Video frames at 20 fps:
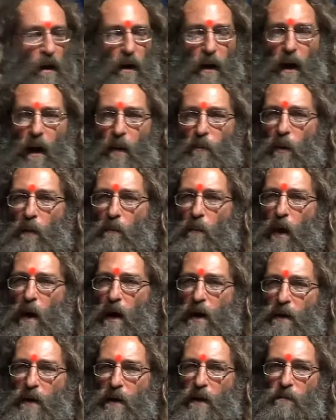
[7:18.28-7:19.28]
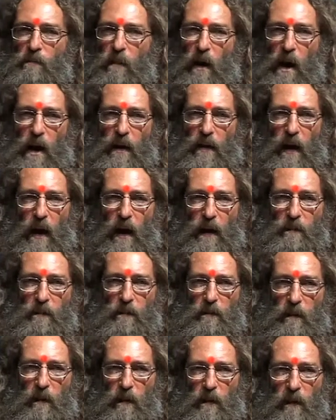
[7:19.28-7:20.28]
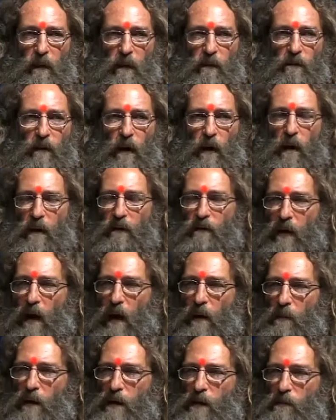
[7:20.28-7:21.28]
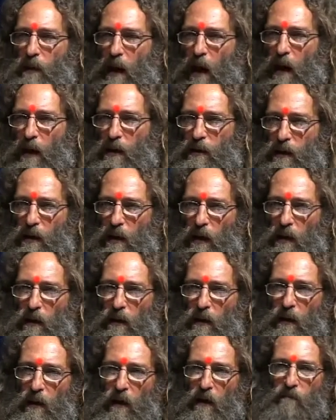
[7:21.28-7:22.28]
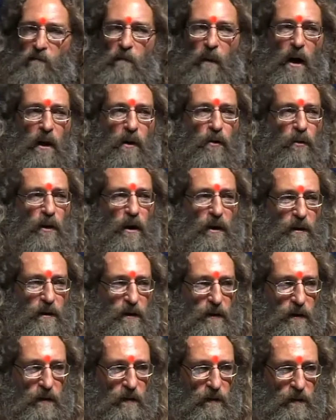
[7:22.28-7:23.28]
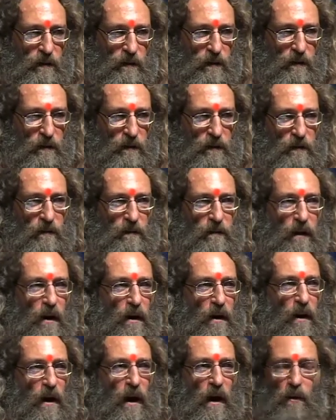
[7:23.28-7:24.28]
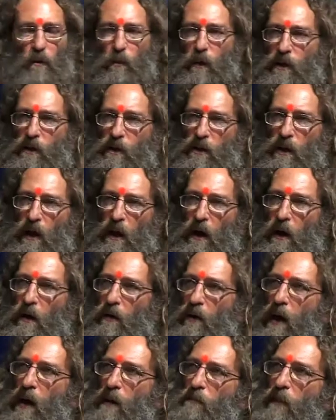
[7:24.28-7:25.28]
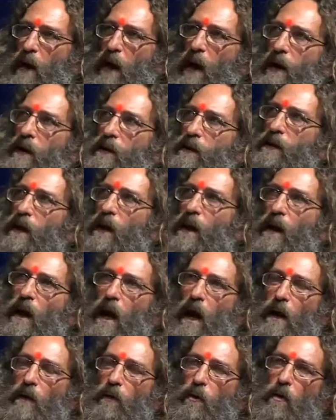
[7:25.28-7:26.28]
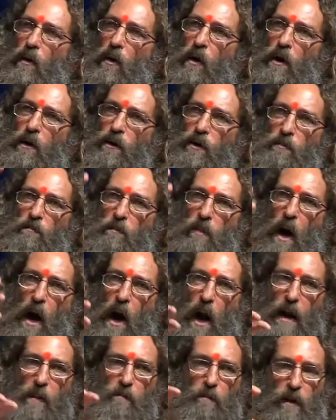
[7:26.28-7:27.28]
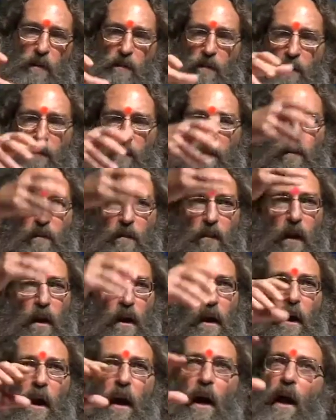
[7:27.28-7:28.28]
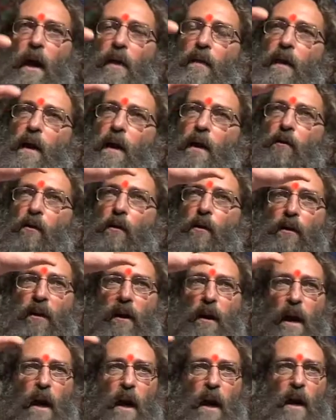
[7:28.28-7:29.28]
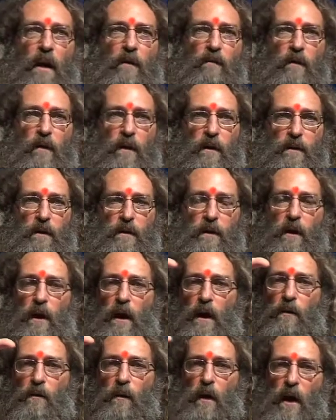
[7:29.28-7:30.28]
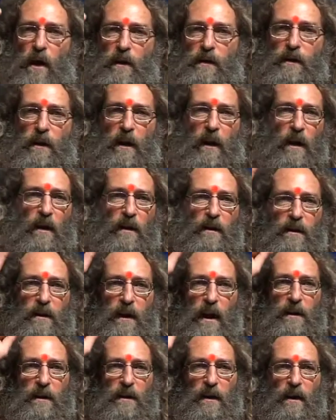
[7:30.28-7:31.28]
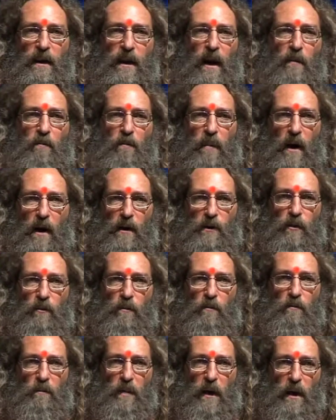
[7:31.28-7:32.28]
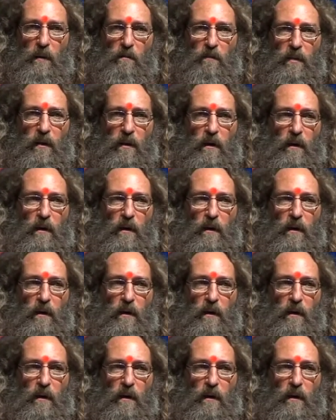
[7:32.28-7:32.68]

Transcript: I'm reminded by that very famous painting of Magritte, in which there he paints a large pipe, and then on the canvas he writes, "Ceci n'est pas une pipe."